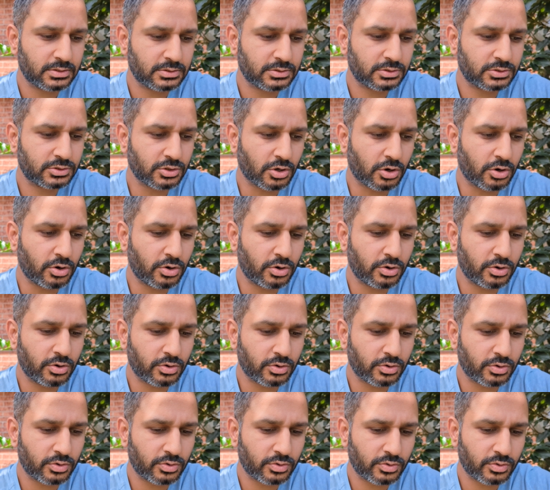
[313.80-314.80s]

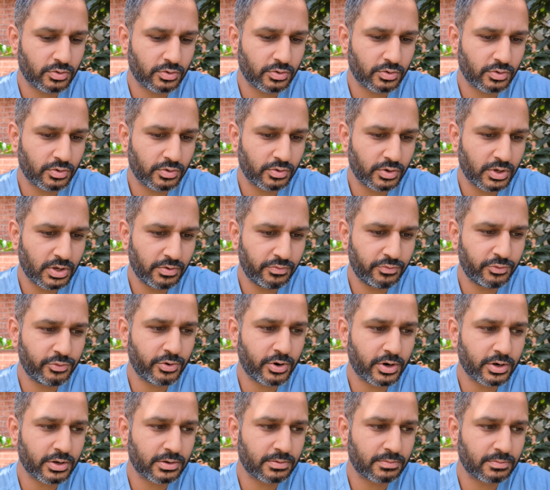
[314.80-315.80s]
So if
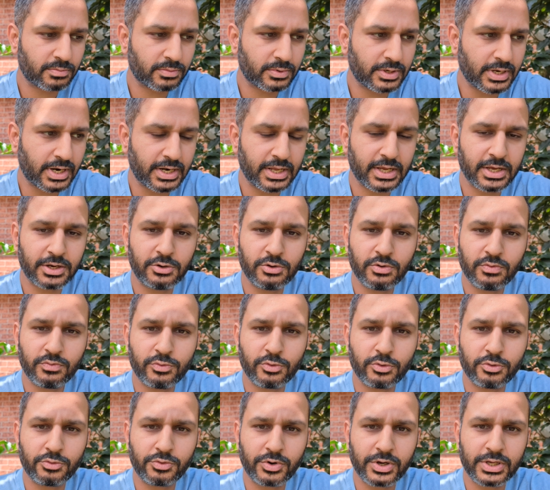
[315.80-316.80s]
you are getting a new
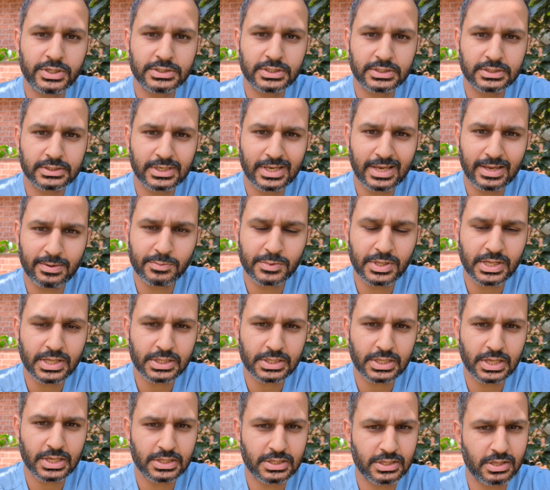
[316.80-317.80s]
fruit tree, just keep these
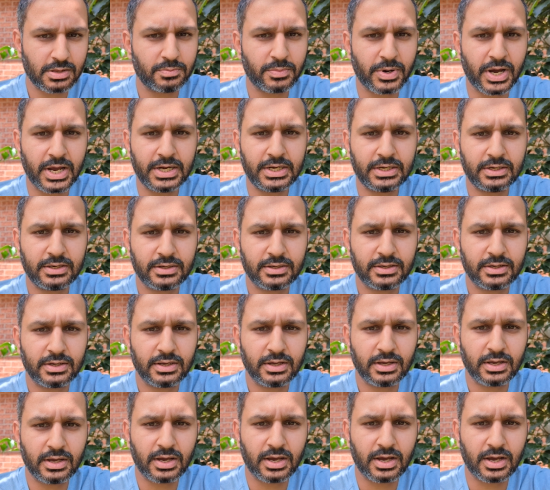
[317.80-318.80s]
things in mind.
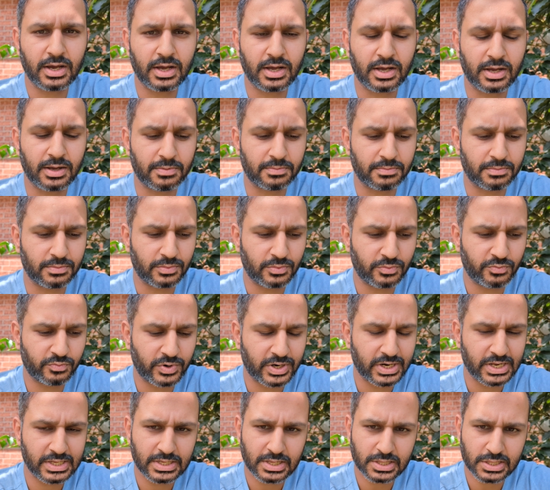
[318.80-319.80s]

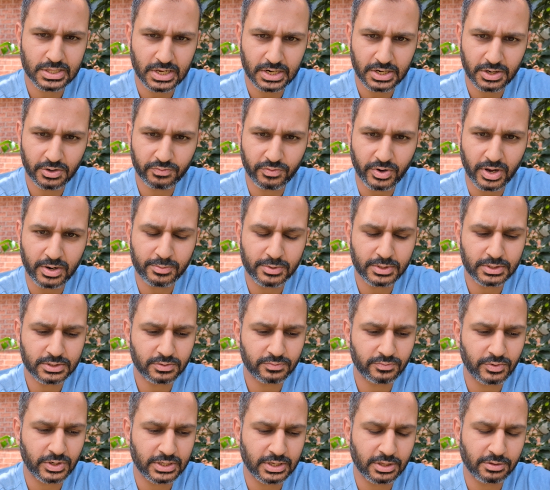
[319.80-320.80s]
What are the sun
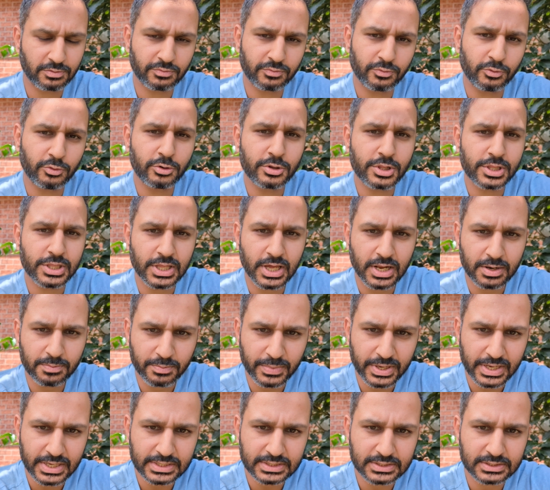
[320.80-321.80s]
requirements, what does full
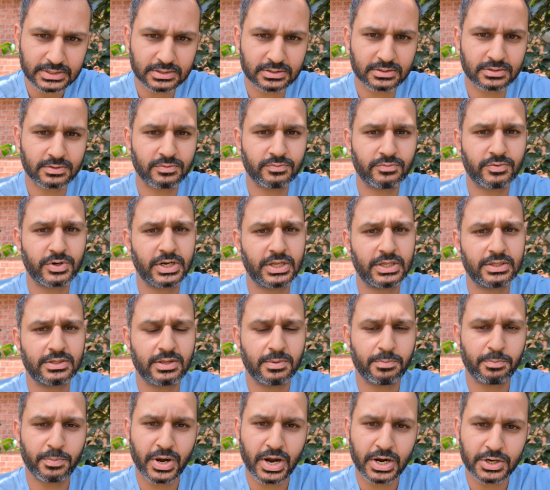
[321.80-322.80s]
sun means, what is
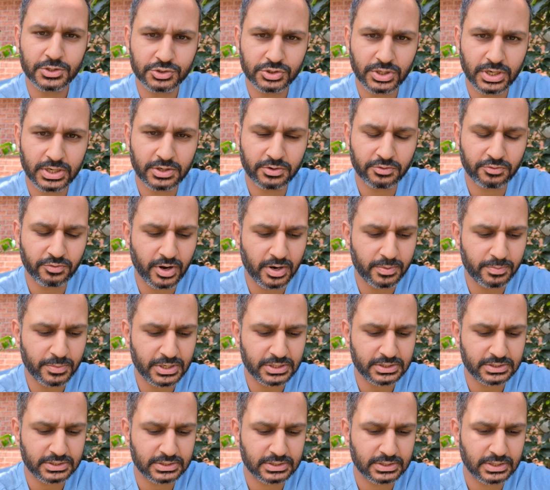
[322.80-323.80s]
the part shade
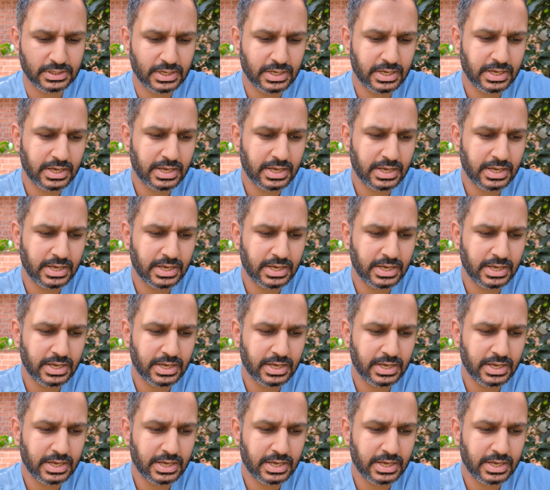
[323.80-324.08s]
requirements,